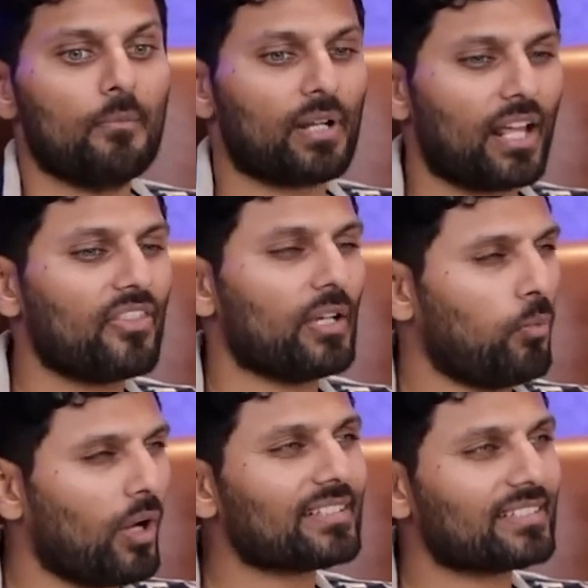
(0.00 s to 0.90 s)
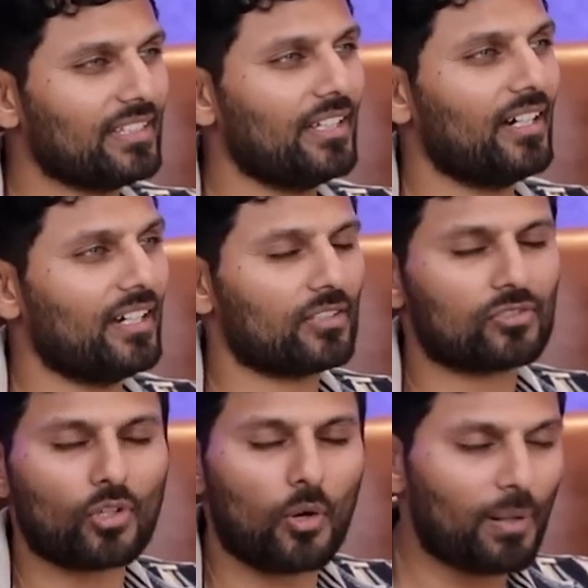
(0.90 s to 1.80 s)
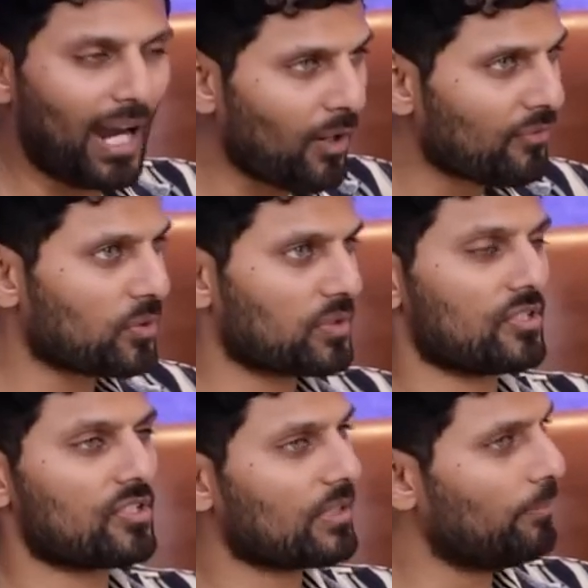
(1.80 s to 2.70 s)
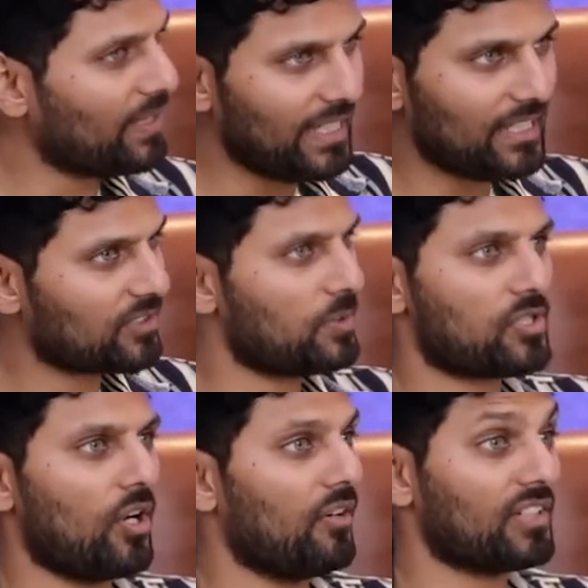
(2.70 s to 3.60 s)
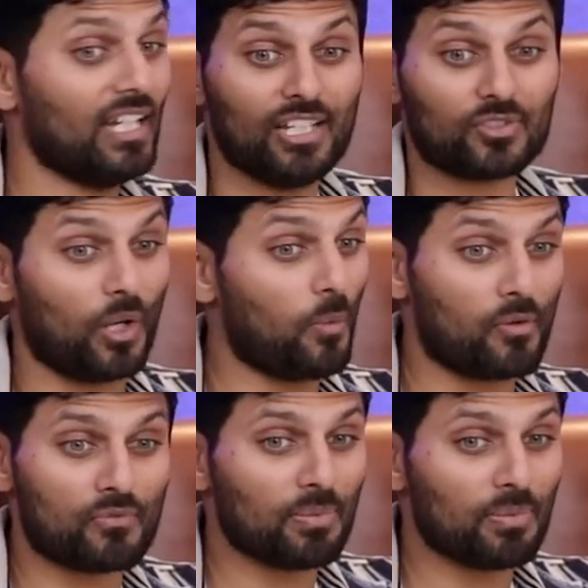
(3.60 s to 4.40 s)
But I think once a year, it's so powerful to just completely switch off. So I won't